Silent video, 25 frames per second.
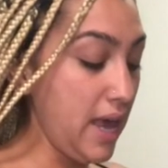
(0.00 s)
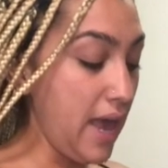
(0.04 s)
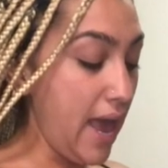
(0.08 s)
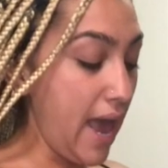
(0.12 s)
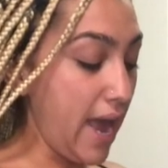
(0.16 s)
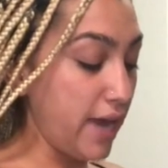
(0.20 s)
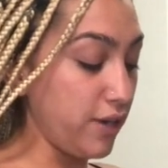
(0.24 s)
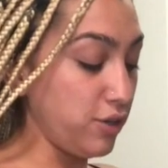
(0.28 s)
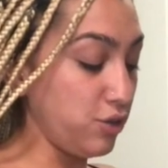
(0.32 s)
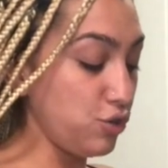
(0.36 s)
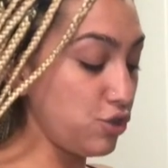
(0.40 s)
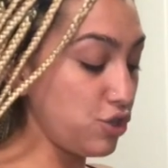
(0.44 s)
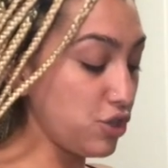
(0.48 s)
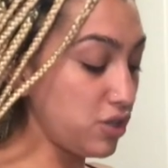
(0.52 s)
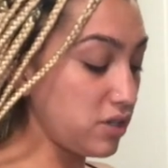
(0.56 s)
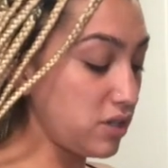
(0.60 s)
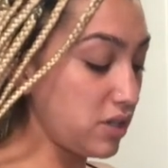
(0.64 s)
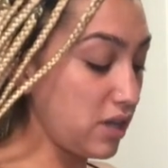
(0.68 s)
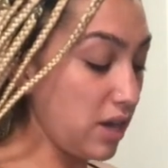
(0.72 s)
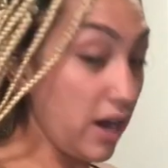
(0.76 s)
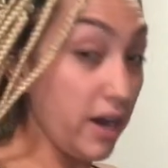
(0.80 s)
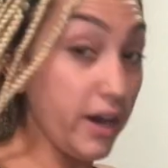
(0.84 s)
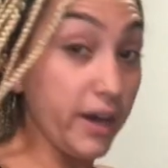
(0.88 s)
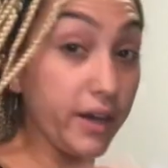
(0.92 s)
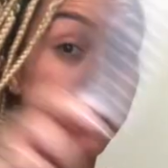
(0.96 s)
and you just
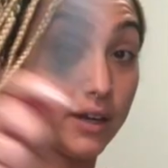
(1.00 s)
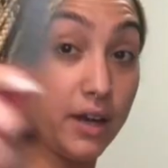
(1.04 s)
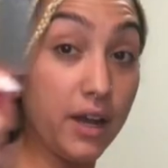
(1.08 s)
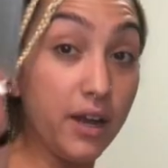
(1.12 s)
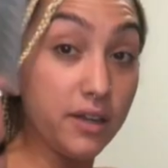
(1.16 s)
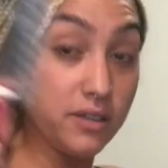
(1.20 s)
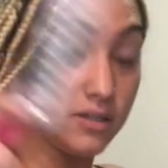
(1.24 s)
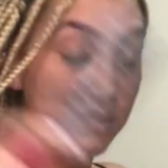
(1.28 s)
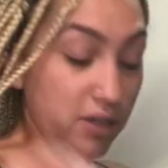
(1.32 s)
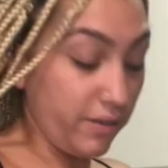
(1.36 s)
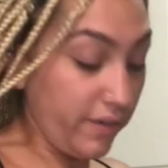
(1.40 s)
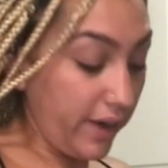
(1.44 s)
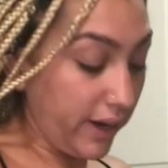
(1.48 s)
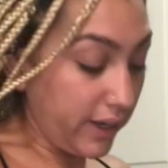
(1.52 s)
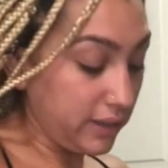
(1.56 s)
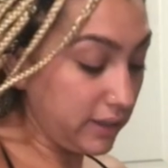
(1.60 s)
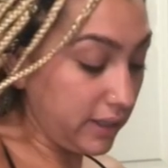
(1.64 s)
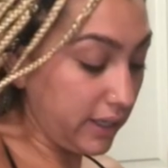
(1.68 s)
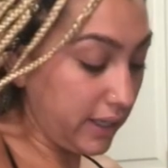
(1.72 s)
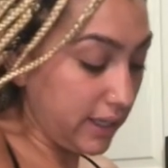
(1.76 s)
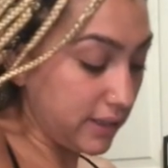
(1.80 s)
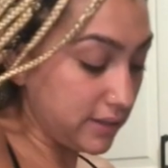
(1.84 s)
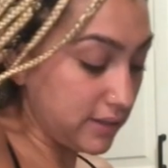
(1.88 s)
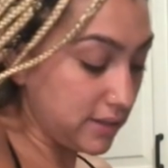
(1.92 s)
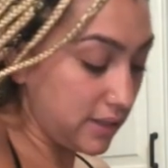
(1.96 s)
cut
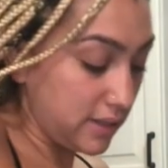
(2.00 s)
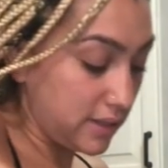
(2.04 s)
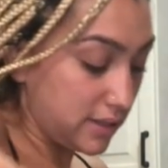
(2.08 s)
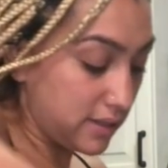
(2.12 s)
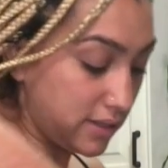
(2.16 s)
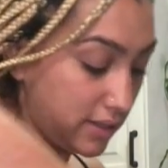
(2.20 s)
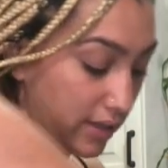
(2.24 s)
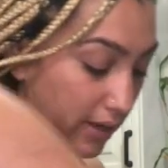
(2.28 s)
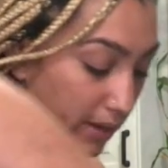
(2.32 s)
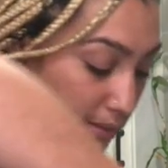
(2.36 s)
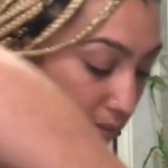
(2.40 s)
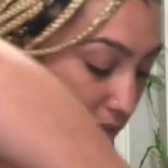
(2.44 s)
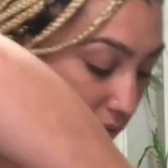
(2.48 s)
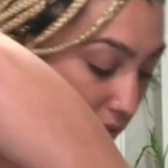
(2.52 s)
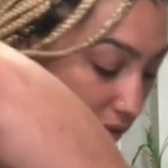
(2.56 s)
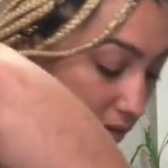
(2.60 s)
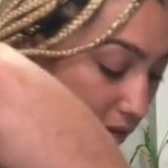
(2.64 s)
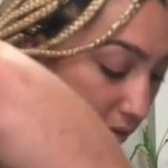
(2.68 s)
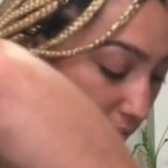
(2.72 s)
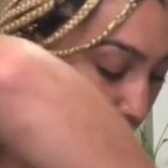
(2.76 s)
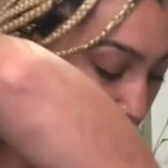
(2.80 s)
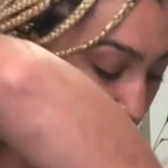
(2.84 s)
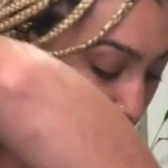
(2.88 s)
directly into the stems.